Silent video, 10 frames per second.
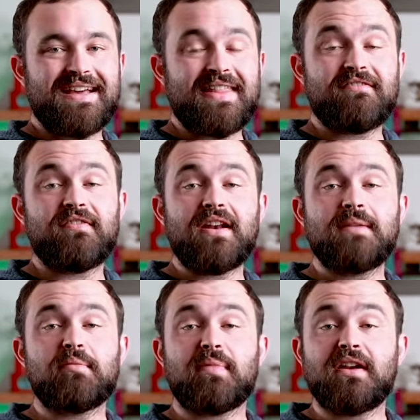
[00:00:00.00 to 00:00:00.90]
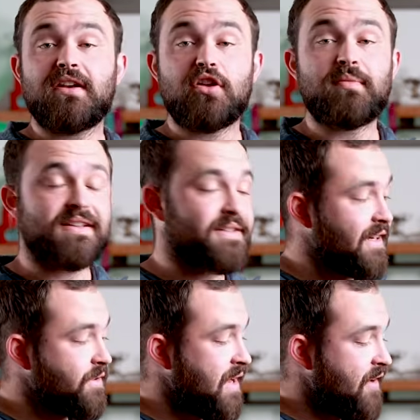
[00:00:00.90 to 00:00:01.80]
And then finally, but by no means
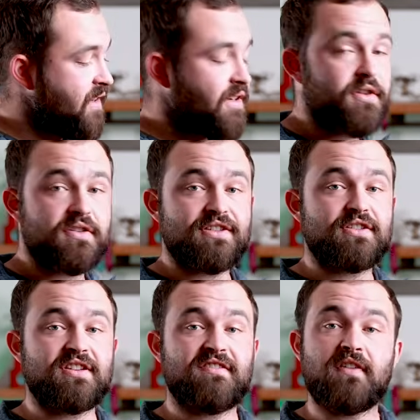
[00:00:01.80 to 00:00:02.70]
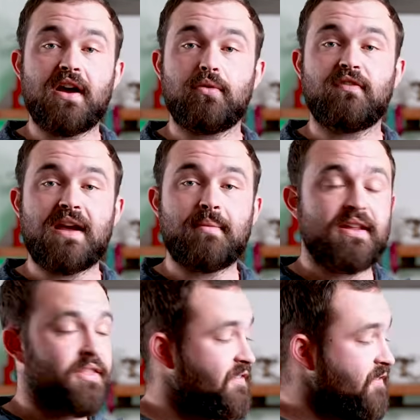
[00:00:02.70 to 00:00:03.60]
least, we have the new addition to the Firewall
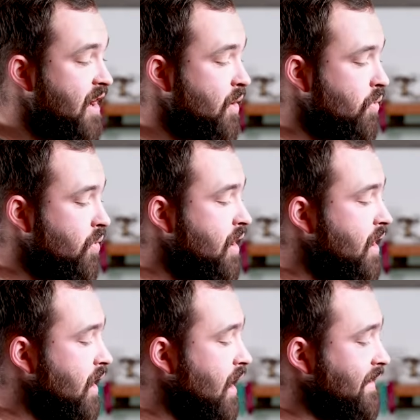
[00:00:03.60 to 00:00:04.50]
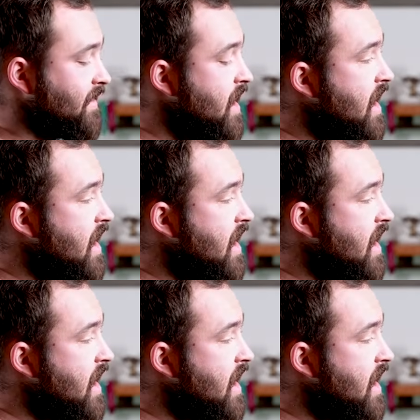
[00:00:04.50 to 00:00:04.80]
family, the Firewall Light.